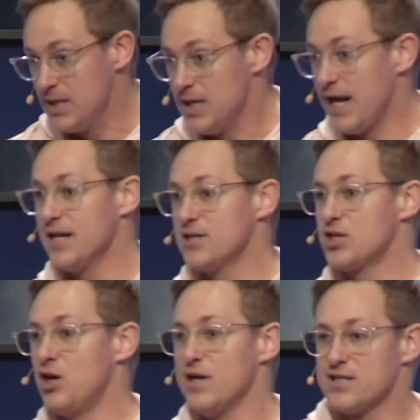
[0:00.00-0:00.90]
And
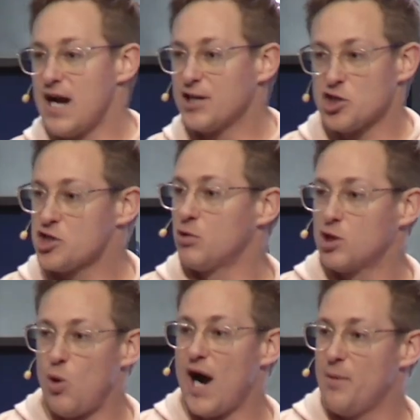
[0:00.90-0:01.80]
so it's not just a
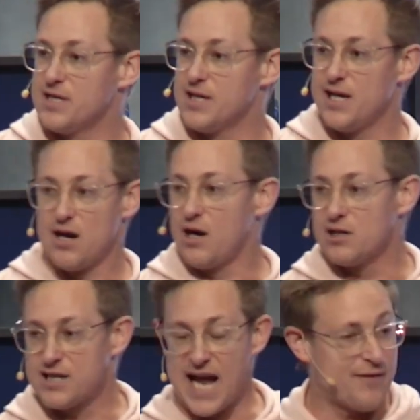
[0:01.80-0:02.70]
requirement to get on our
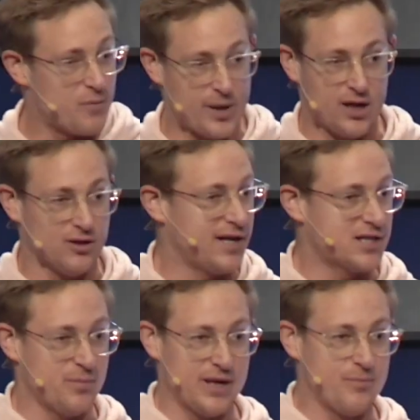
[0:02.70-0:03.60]
staff, apparently.
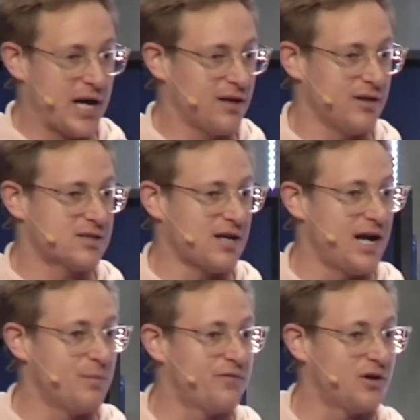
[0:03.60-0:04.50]
It's a big bucket list
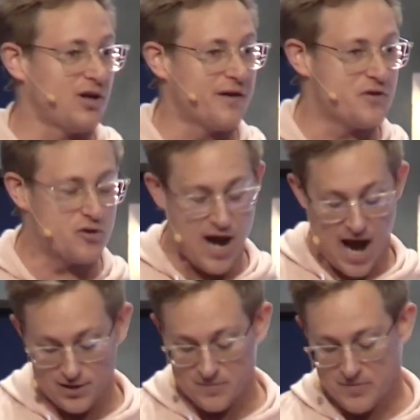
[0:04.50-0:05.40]
item for a lot of you
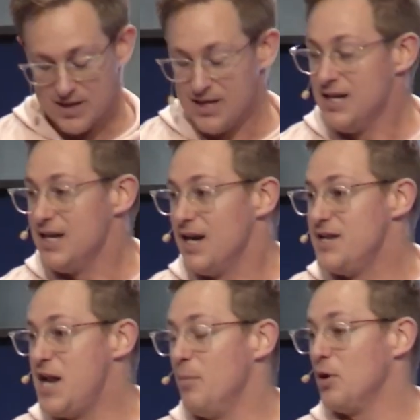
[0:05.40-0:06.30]
guys.
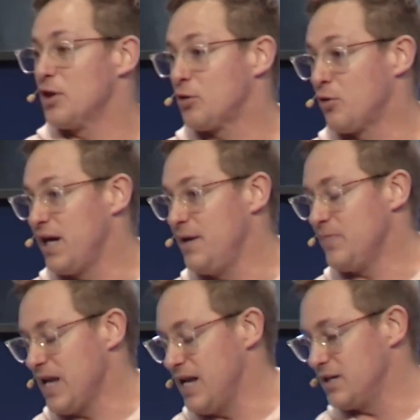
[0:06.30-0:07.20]
Number three
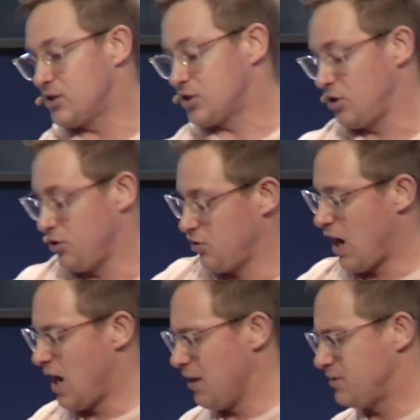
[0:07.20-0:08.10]
is to
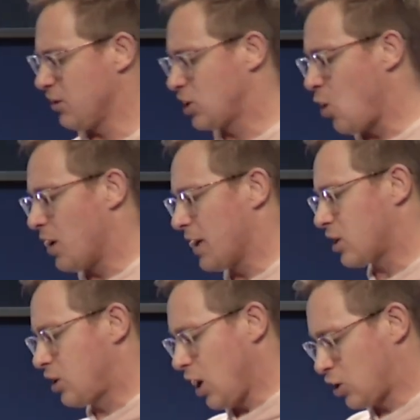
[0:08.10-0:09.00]
uh, is either go on a,
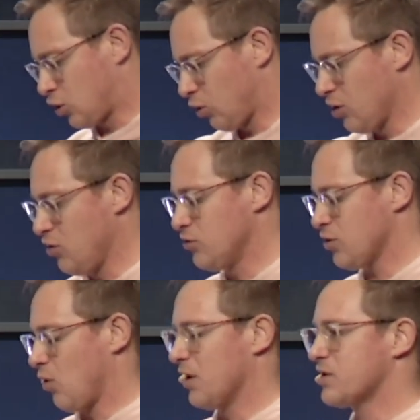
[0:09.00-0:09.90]
a, cruise
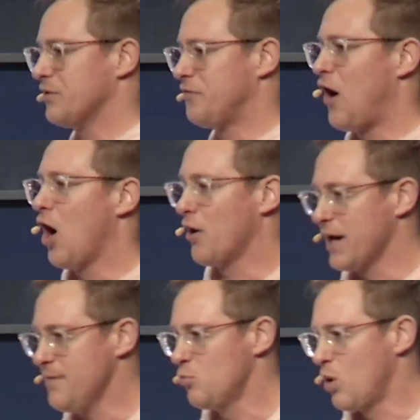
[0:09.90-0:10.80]
or a
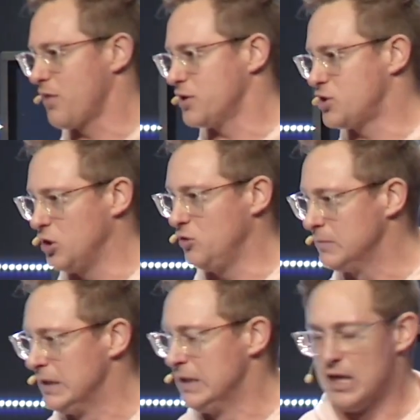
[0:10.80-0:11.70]
safari, one of the two.
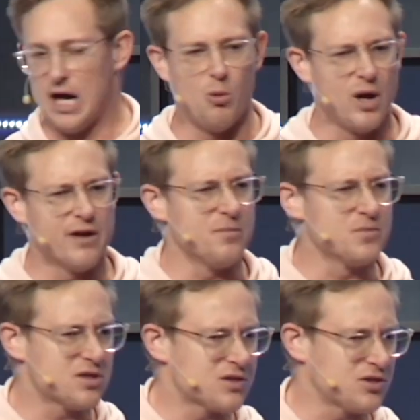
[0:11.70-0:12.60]
Uh, one of them's
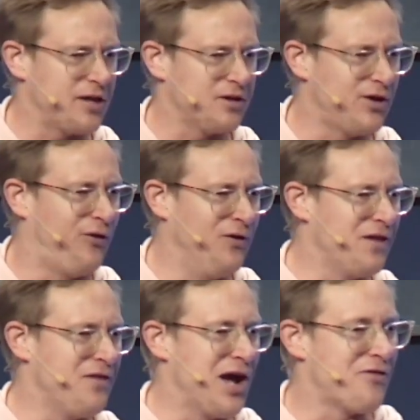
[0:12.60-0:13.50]
slightly different
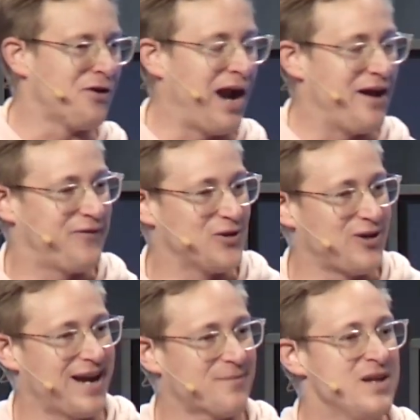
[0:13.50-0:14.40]
than the other, I feel
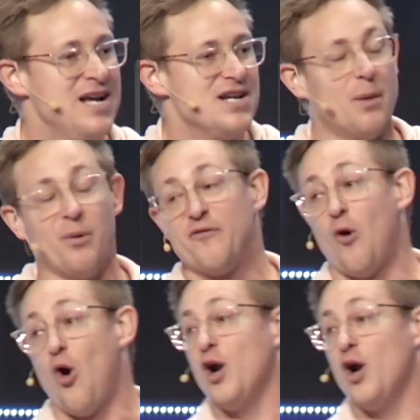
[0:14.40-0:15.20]
like. Number four